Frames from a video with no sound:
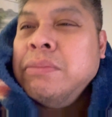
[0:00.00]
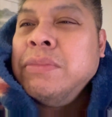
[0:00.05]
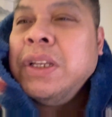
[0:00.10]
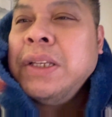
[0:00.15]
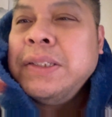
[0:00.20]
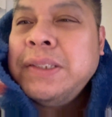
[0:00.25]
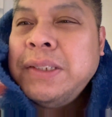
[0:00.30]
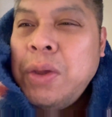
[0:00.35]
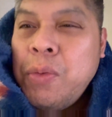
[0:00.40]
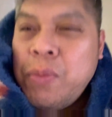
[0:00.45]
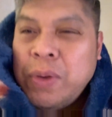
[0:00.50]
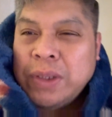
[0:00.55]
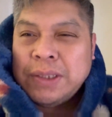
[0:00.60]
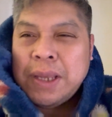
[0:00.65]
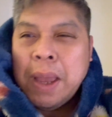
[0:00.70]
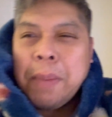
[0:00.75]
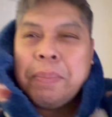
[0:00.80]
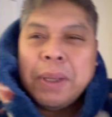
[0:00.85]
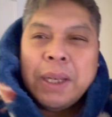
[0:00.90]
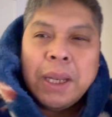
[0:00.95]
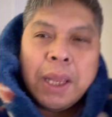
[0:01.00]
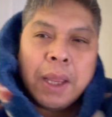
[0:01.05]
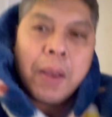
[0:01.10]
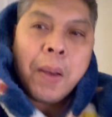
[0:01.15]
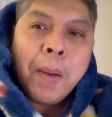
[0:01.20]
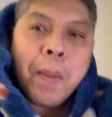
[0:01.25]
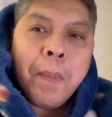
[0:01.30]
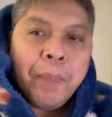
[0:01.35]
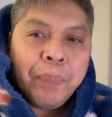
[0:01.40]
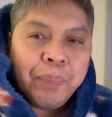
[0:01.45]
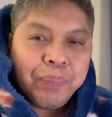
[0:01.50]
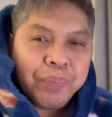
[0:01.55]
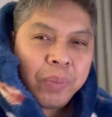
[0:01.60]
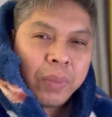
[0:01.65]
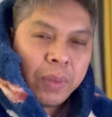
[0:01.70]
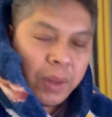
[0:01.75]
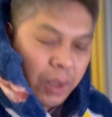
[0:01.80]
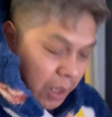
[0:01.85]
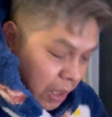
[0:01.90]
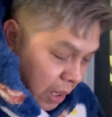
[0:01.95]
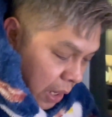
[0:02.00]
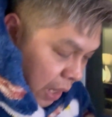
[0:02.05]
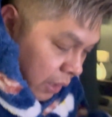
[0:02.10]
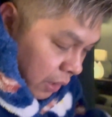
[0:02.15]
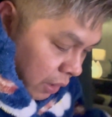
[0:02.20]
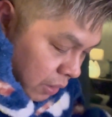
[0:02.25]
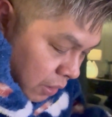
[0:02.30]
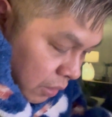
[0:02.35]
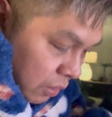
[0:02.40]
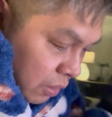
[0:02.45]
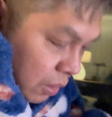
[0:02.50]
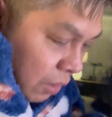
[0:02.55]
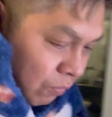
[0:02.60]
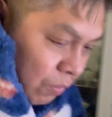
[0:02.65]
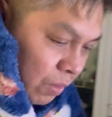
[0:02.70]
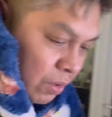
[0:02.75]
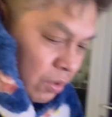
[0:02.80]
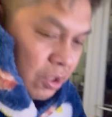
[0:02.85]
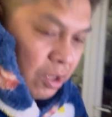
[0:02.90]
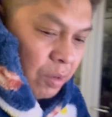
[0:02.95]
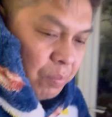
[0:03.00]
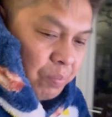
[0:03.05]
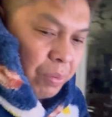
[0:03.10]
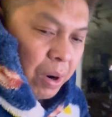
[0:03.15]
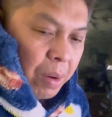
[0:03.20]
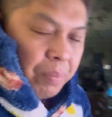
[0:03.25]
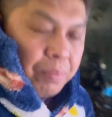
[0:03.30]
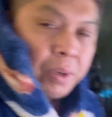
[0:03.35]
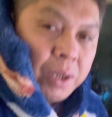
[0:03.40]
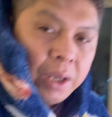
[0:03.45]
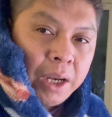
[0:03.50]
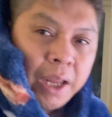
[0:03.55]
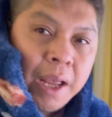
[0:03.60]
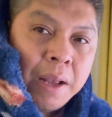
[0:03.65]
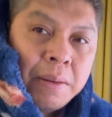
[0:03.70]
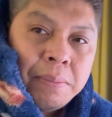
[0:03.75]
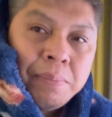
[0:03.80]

see what's happening. I cannot even see properly.